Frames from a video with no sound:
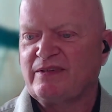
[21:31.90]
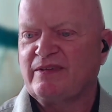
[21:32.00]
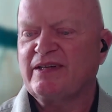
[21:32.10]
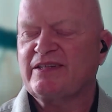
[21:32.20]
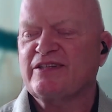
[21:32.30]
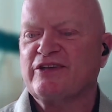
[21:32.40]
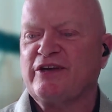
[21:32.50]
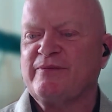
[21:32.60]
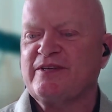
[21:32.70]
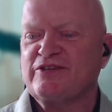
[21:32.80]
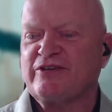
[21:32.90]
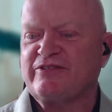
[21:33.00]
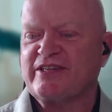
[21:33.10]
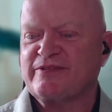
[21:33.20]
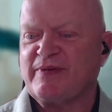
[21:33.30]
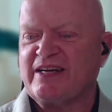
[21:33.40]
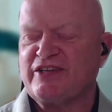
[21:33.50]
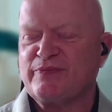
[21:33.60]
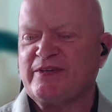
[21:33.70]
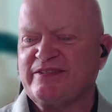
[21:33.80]
It determines your risk
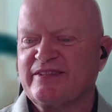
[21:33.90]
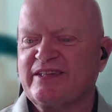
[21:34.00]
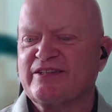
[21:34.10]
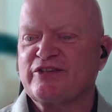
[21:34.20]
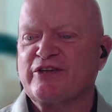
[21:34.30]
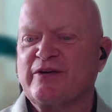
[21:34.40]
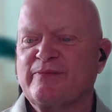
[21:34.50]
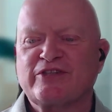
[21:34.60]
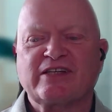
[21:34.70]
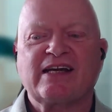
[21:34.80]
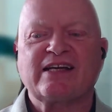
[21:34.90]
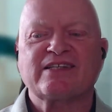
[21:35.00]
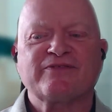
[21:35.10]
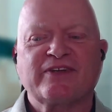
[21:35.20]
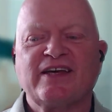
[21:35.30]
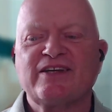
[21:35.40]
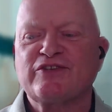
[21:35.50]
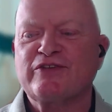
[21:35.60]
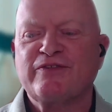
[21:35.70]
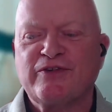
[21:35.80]
management. It determines the
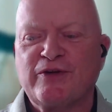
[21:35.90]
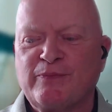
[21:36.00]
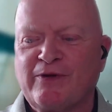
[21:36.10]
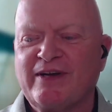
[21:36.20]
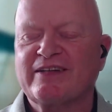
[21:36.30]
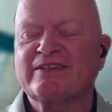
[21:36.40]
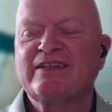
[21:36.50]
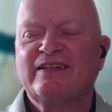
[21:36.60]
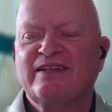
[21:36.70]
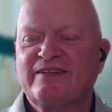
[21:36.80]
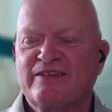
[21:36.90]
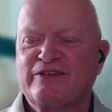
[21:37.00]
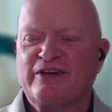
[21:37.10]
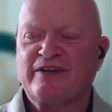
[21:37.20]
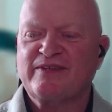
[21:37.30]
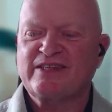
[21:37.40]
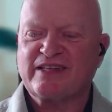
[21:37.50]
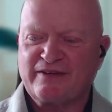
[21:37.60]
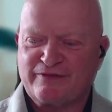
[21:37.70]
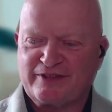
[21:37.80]
classification of your product. It determines
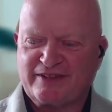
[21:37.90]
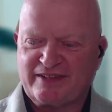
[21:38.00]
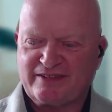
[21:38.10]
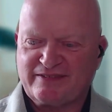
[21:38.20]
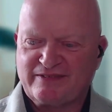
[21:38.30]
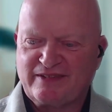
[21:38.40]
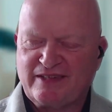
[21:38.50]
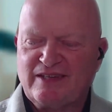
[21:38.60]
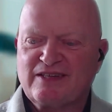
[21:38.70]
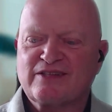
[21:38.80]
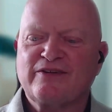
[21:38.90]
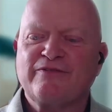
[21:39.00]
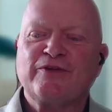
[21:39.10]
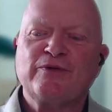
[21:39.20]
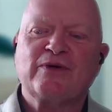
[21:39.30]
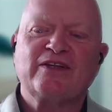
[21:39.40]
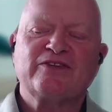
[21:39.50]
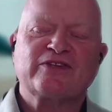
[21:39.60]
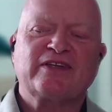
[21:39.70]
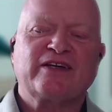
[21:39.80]
everything. So if you want
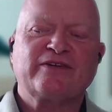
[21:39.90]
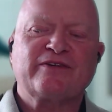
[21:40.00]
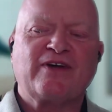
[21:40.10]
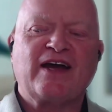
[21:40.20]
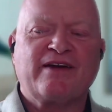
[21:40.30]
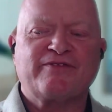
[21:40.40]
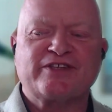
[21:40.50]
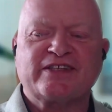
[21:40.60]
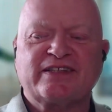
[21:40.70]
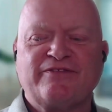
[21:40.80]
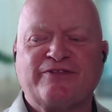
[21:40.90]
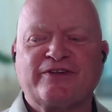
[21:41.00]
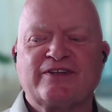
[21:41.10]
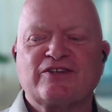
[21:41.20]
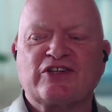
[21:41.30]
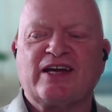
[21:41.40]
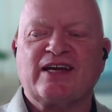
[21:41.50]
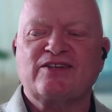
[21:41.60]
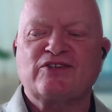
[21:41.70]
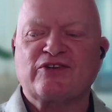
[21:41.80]
to know if I have a significant
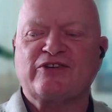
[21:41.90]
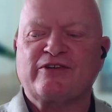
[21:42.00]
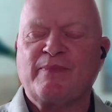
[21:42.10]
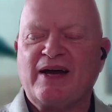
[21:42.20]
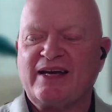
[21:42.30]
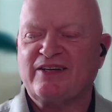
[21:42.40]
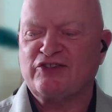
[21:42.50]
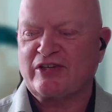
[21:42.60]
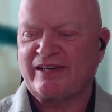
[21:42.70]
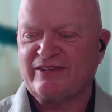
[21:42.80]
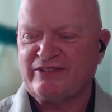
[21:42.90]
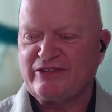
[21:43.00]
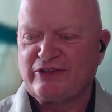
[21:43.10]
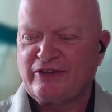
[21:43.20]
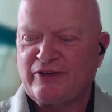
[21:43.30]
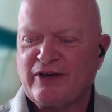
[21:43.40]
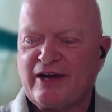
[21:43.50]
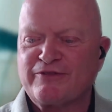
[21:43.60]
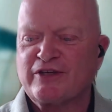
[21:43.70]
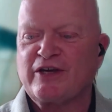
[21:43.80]
change or a minor change, you
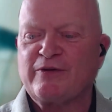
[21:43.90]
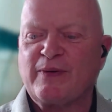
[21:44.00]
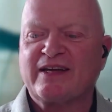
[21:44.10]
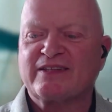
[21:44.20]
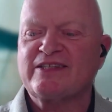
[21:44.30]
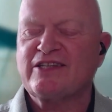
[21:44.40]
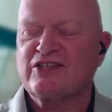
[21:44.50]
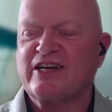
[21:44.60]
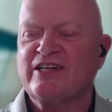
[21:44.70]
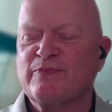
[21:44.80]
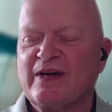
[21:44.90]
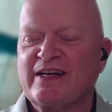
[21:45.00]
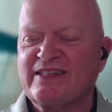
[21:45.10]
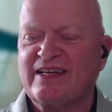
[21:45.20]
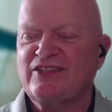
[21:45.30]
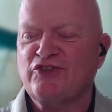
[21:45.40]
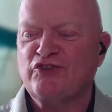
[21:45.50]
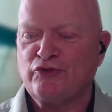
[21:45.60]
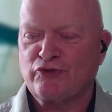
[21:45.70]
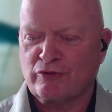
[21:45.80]
have to go back. Does it change my intended
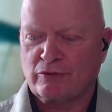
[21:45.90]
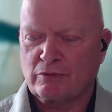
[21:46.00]
use?